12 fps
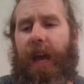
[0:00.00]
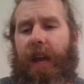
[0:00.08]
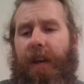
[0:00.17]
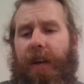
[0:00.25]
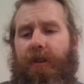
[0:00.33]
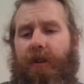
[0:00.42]

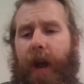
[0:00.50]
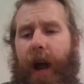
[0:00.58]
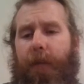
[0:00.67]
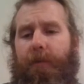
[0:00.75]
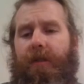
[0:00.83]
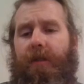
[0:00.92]
any
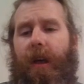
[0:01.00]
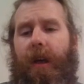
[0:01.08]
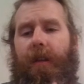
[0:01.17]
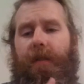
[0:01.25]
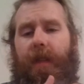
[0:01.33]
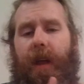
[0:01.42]
traps
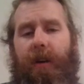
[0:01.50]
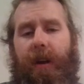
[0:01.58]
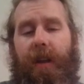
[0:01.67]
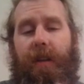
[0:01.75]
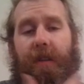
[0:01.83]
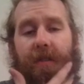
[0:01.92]
that are
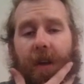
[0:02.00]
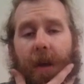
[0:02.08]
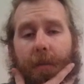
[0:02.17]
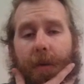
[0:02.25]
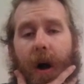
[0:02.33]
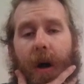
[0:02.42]
in the
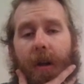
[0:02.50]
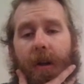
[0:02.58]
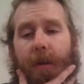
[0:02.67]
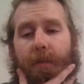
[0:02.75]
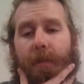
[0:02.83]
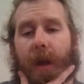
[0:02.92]
same
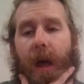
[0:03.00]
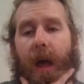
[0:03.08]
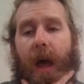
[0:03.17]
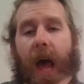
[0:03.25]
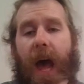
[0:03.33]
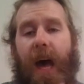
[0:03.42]
column
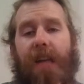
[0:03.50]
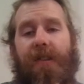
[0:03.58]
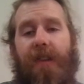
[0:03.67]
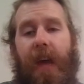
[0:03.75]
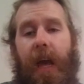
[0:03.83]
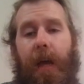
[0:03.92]

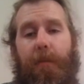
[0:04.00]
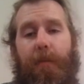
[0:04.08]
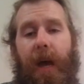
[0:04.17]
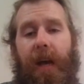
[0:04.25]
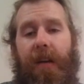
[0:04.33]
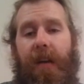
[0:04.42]
as a
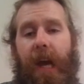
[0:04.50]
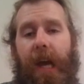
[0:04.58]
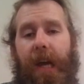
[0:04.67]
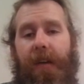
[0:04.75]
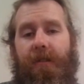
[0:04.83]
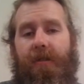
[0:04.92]
Mekk
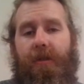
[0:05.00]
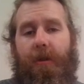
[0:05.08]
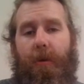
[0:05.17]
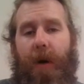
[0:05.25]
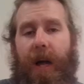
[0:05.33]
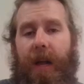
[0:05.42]
Knight.
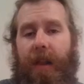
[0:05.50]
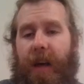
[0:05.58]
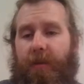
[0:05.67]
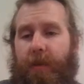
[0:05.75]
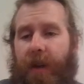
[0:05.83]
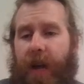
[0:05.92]
So uh,
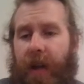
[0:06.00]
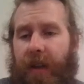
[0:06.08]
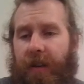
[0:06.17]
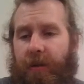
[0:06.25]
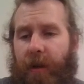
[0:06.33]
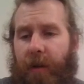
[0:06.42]
last but not
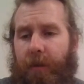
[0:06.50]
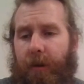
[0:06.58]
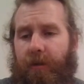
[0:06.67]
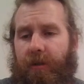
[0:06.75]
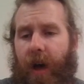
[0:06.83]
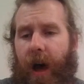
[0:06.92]
least, we have
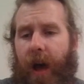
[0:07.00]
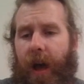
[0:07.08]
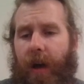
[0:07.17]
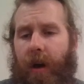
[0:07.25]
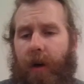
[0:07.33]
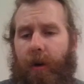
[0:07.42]
Blue Sky,
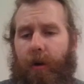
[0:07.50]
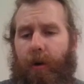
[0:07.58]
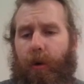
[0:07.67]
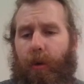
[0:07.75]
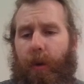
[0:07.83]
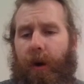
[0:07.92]

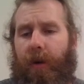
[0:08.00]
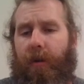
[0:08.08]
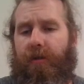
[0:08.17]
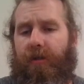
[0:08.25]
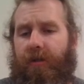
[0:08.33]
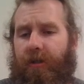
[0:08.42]
who
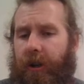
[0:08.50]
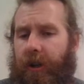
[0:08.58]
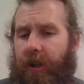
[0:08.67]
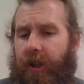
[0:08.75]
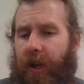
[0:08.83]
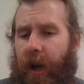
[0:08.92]
will
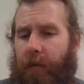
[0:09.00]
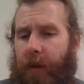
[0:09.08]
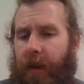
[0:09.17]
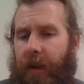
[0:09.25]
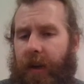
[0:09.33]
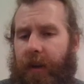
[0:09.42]
search, I
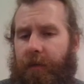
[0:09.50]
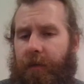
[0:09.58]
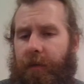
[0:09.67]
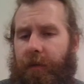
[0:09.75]
believe.